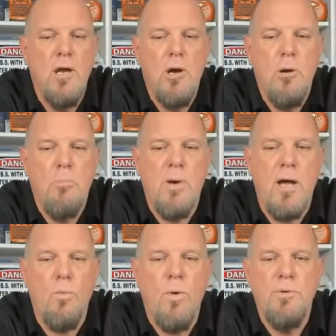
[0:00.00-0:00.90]
But
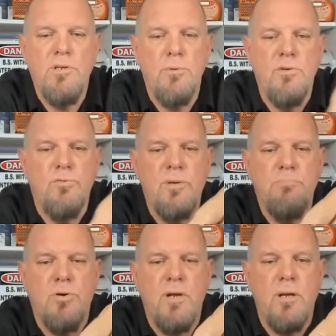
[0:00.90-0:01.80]
what we do is we
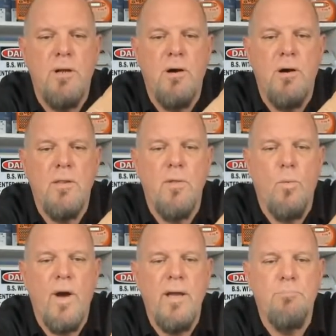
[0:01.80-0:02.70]
print on the
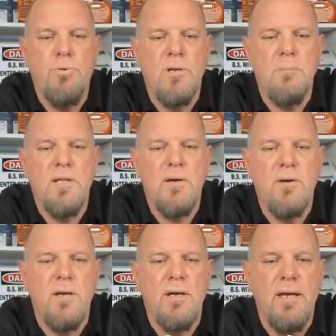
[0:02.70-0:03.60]
white printable area,
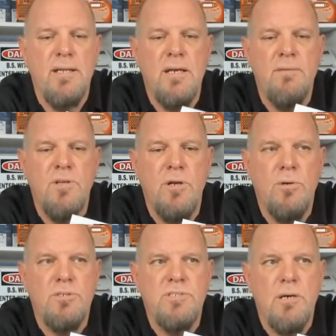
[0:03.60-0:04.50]
and then if you notice
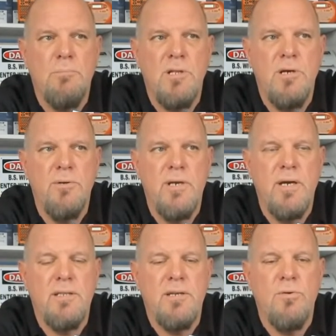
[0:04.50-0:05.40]
down below, you got the
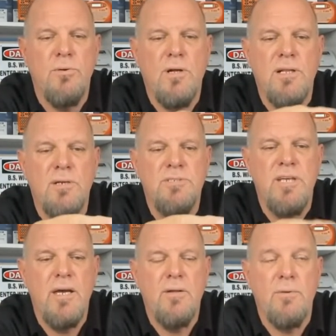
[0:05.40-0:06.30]
clear tail
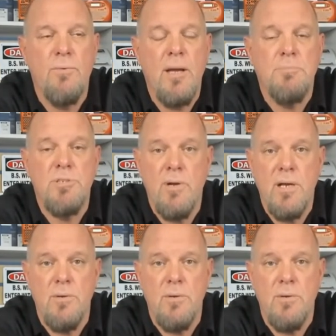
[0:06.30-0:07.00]
that wraps around it.